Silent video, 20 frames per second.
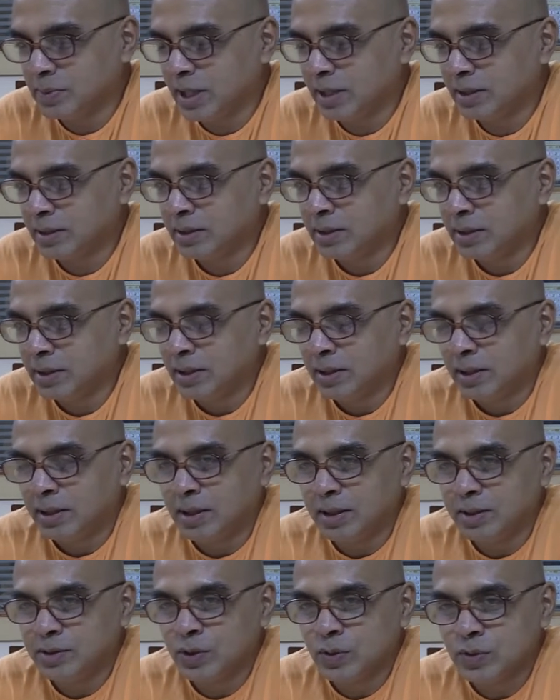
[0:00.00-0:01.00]

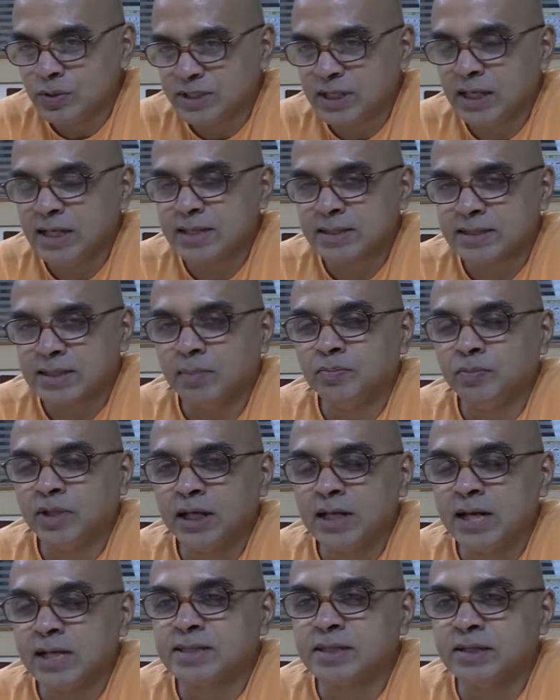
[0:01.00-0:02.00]
that you see
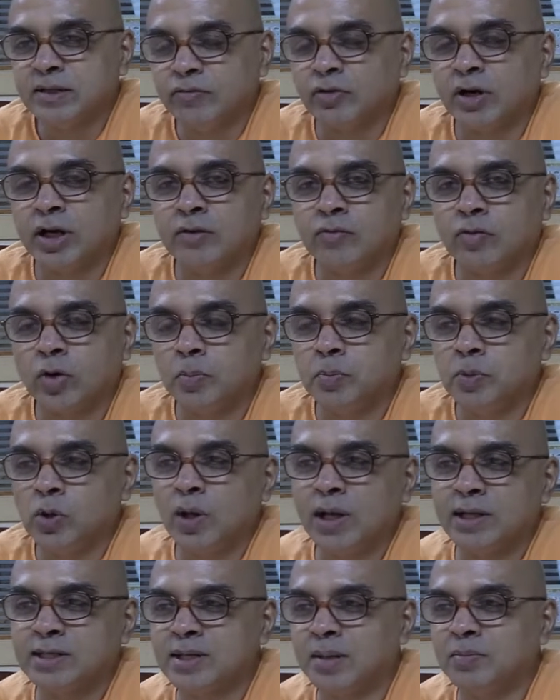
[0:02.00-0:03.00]
something as different from you
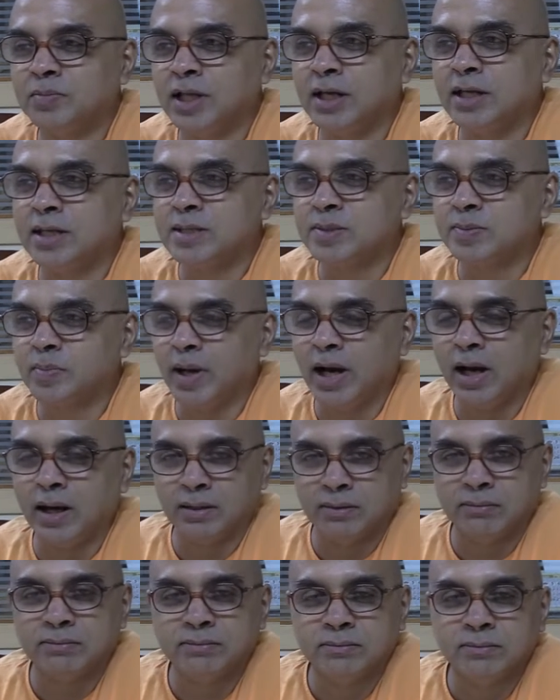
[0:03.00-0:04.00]
and something as
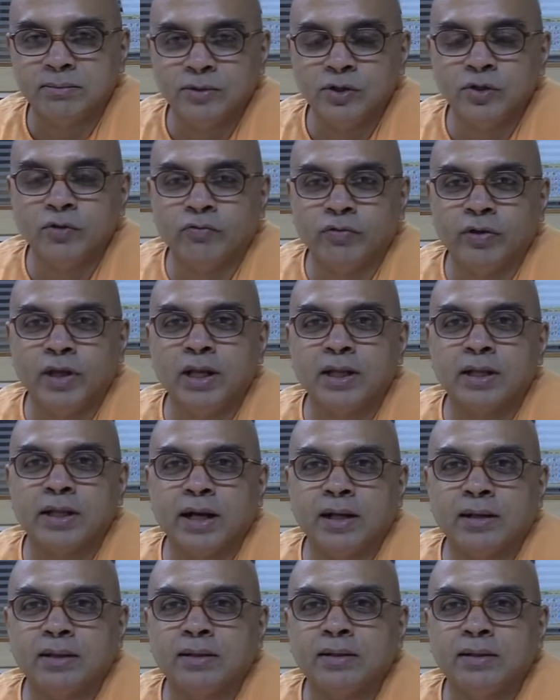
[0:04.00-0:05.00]
bad. You feel that